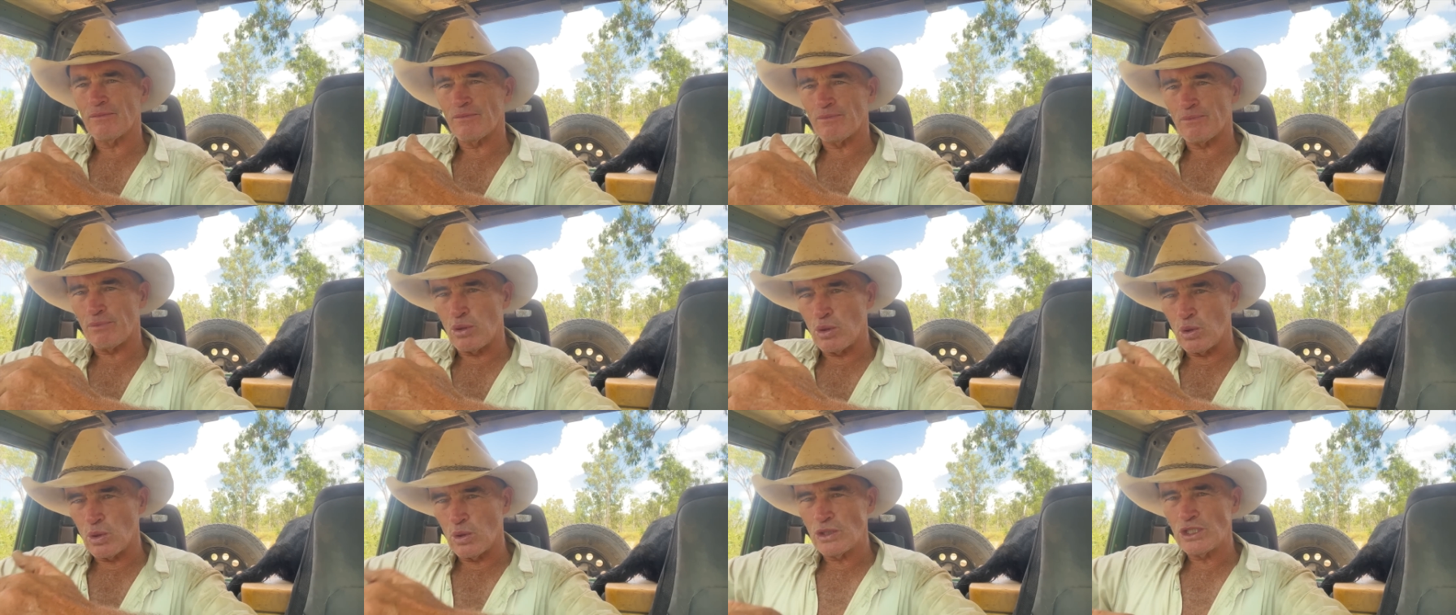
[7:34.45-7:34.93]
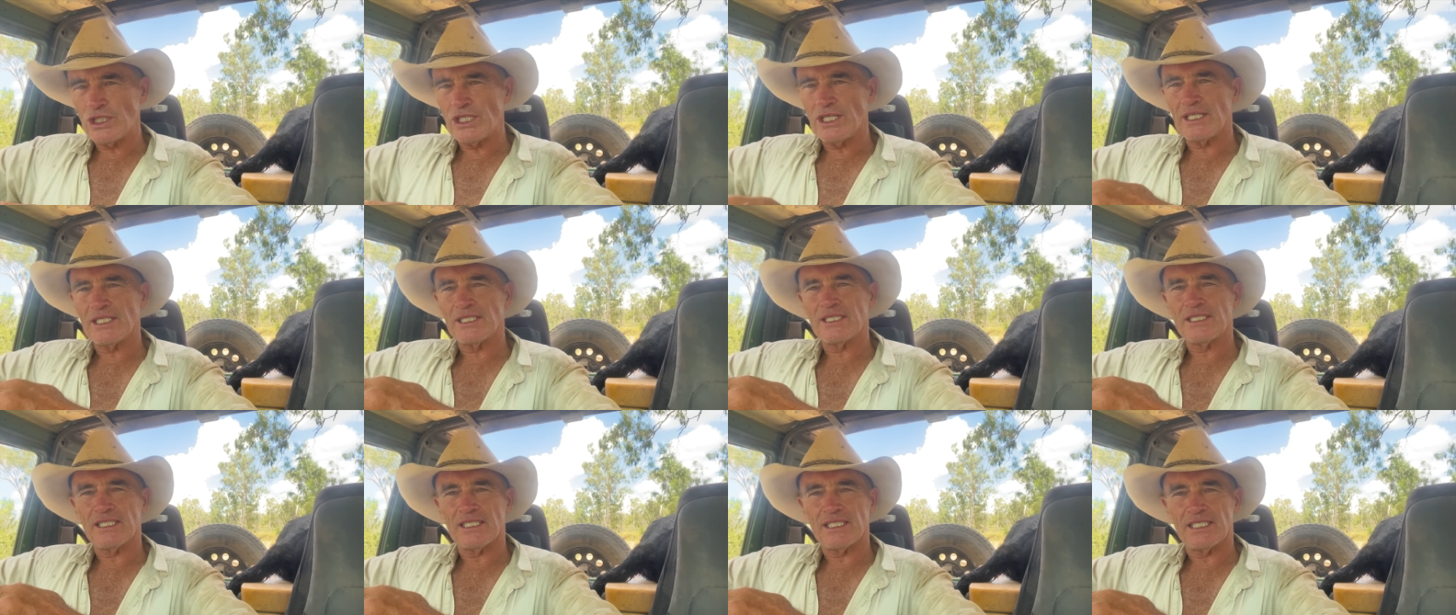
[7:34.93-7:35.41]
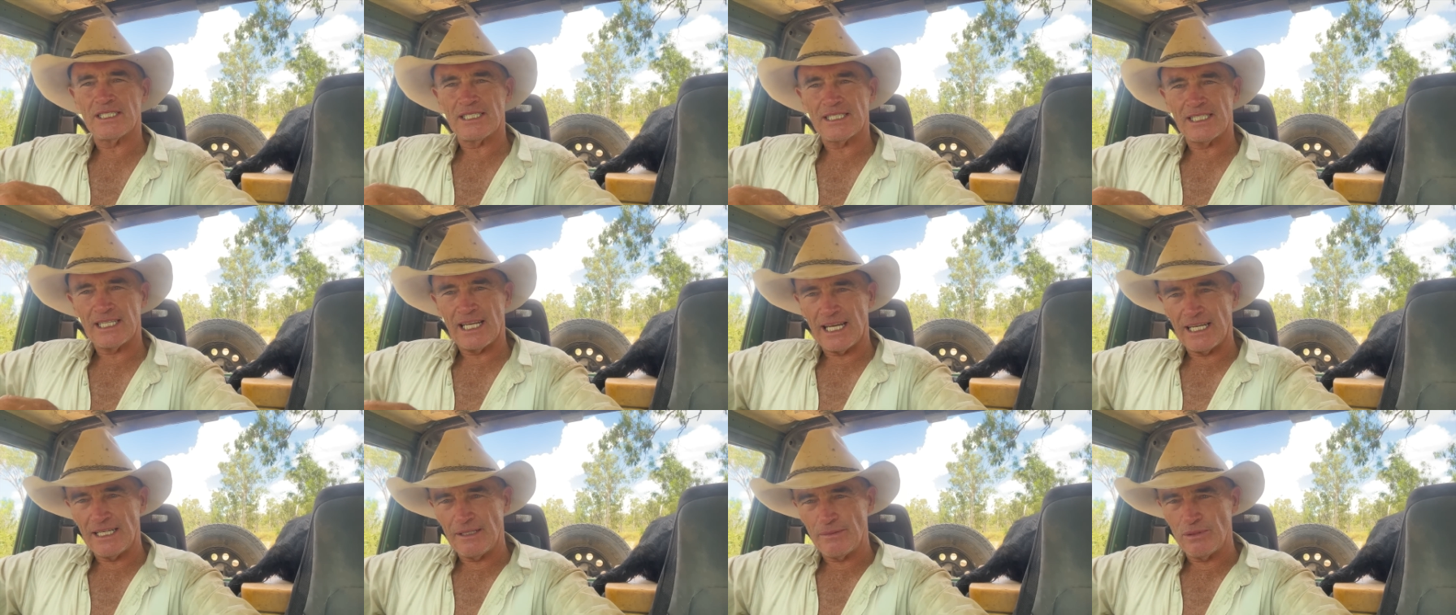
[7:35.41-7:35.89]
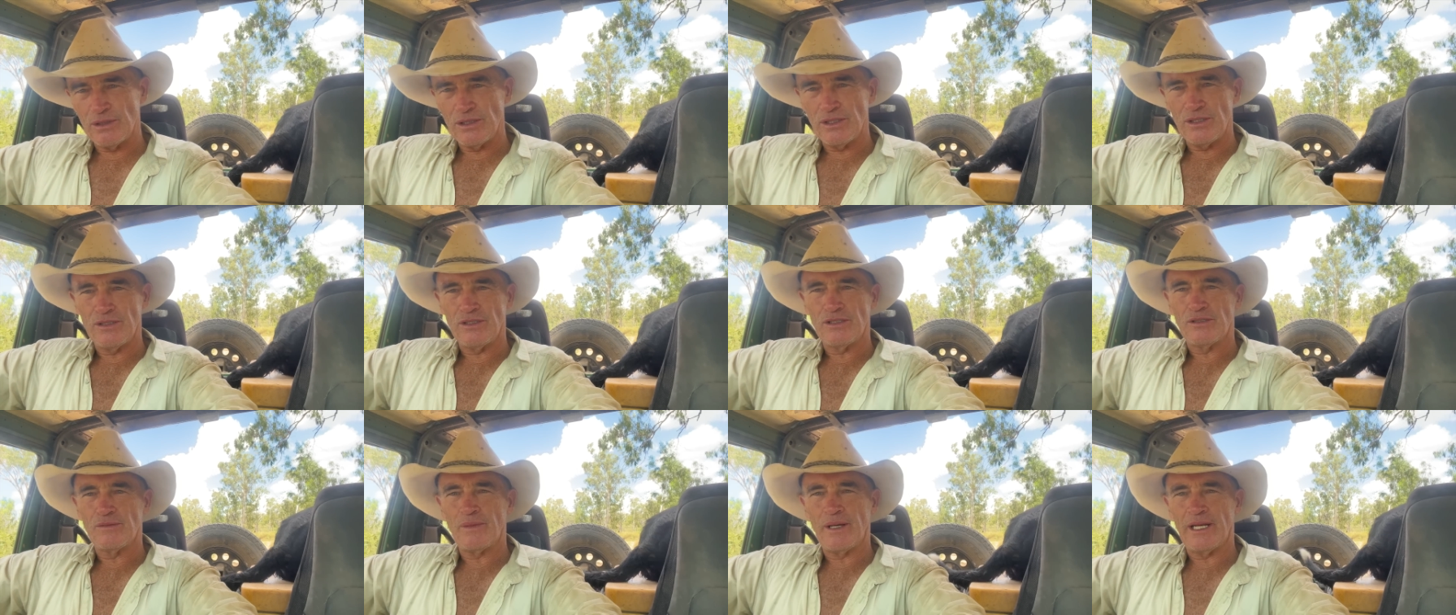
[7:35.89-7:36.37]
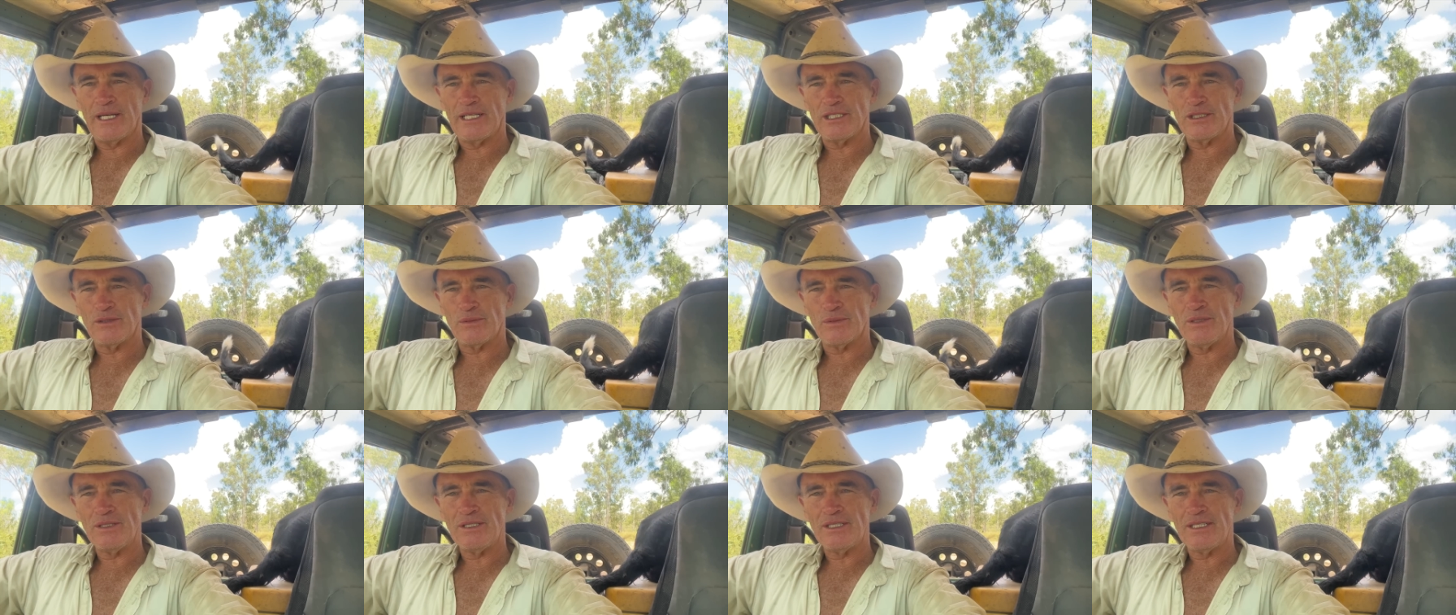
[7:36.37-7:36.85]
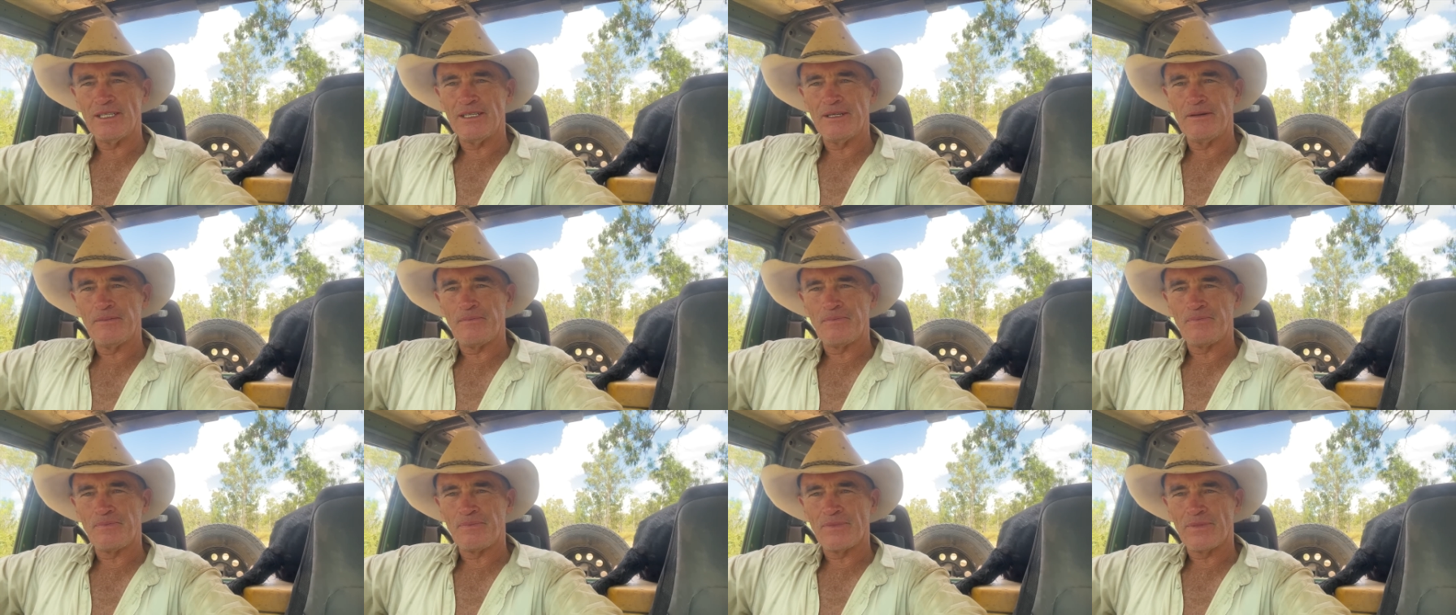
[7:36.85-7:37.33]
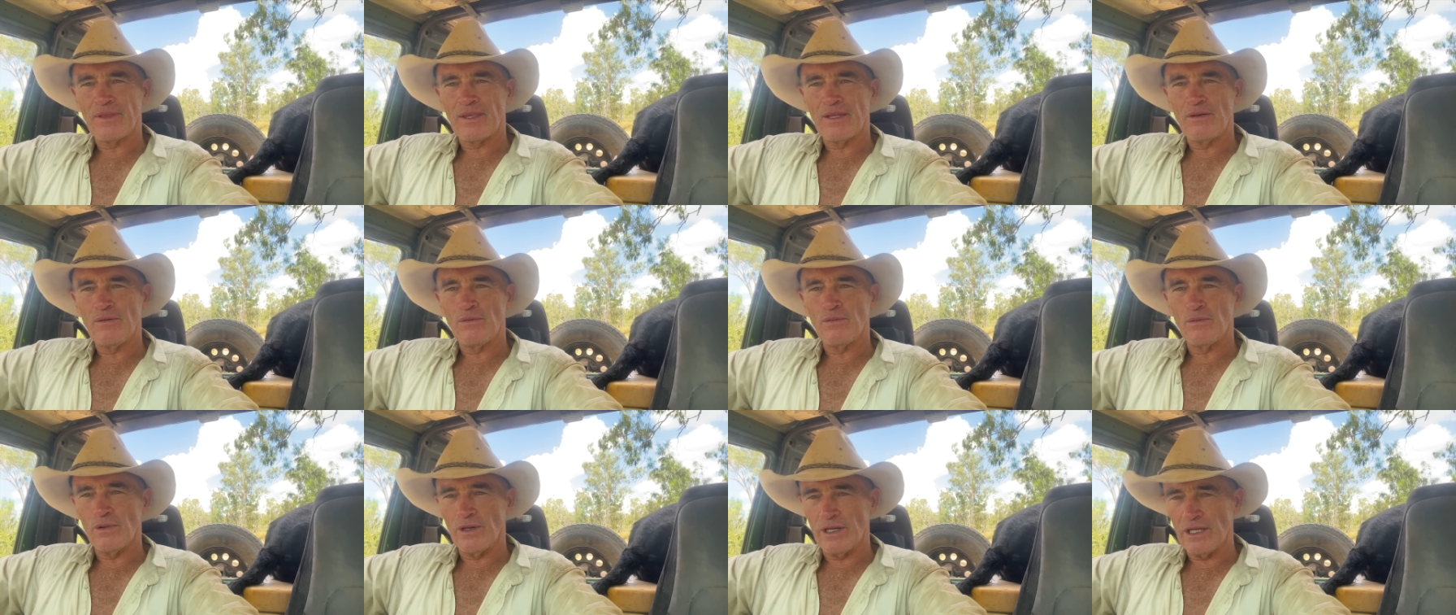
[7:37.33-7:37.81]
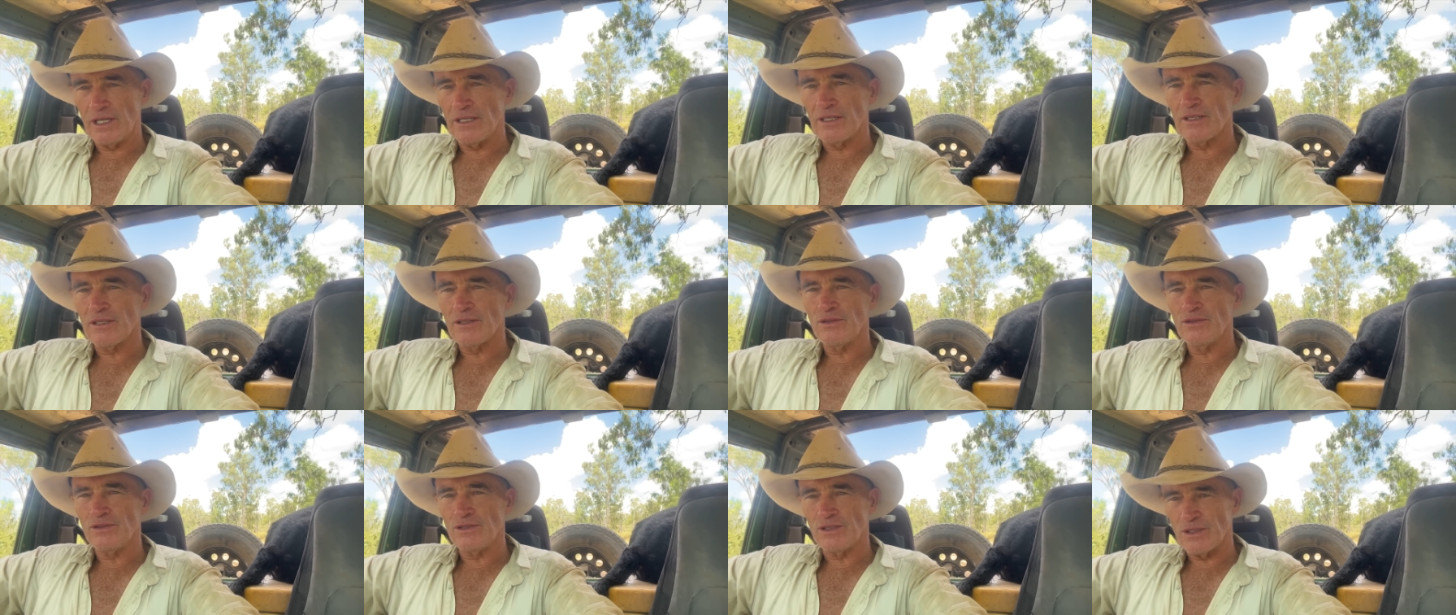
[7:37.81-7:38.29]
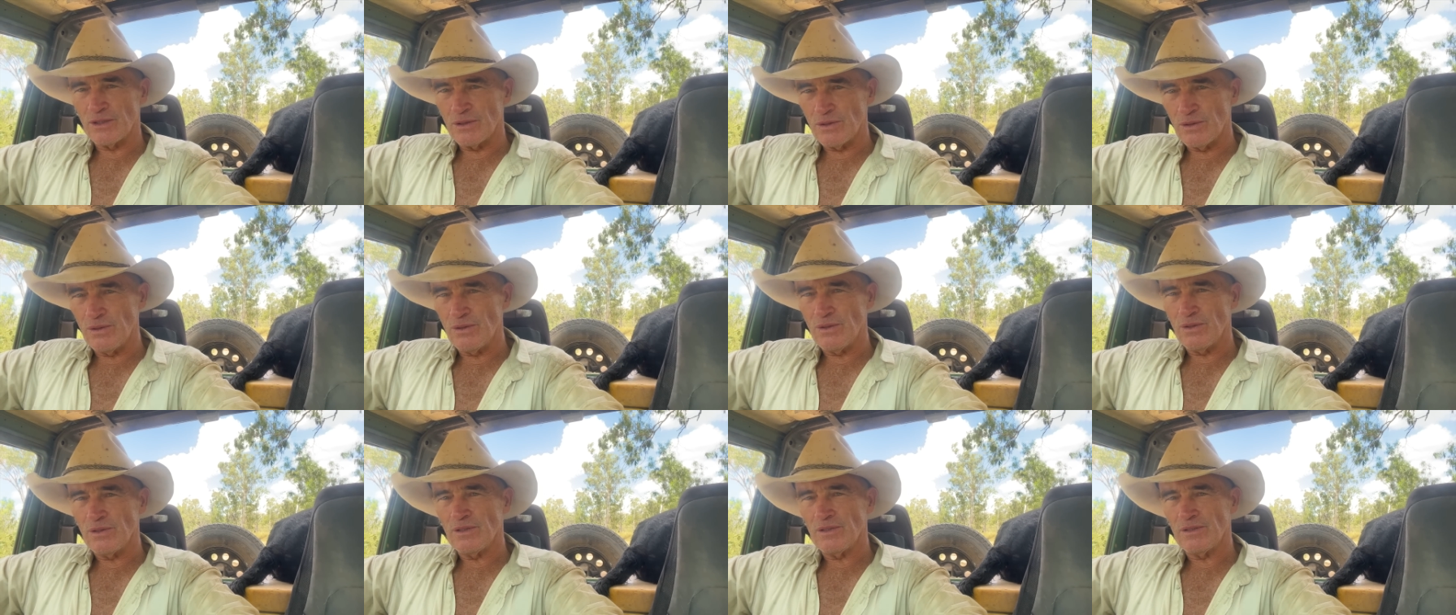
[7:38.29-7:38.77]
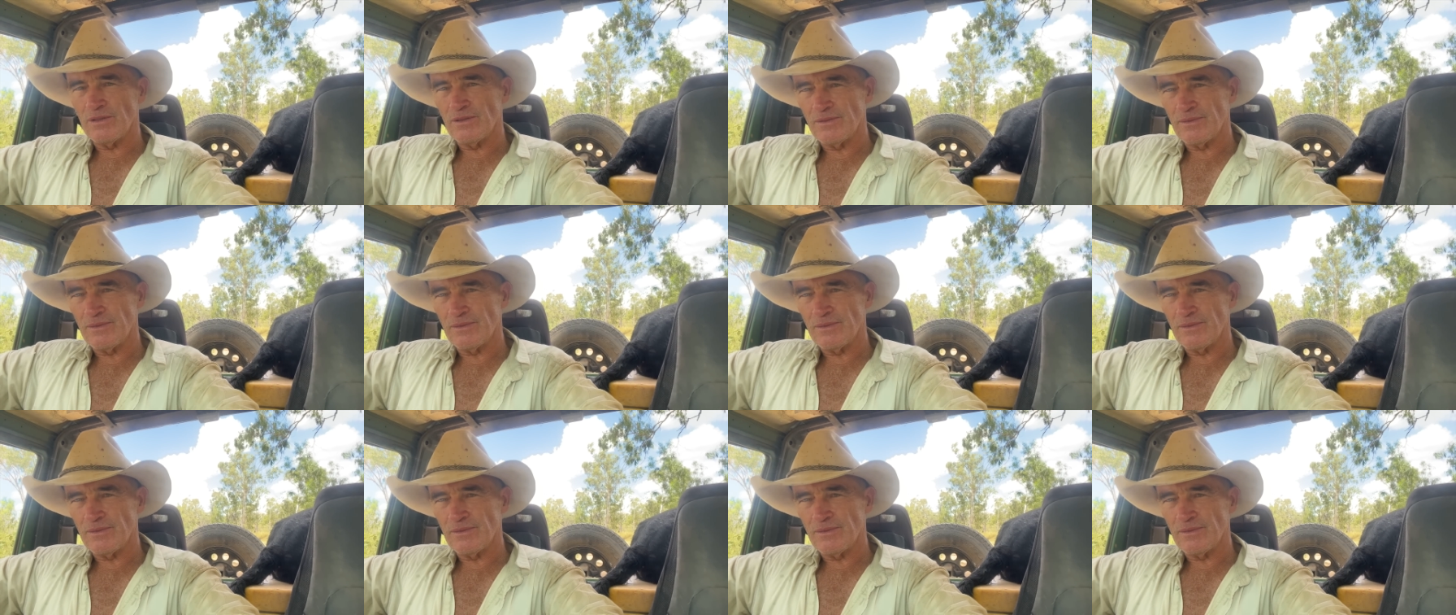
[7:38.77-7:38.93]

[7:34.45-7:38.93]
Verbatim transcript: pushing sustainable use management, we're going to lose it all.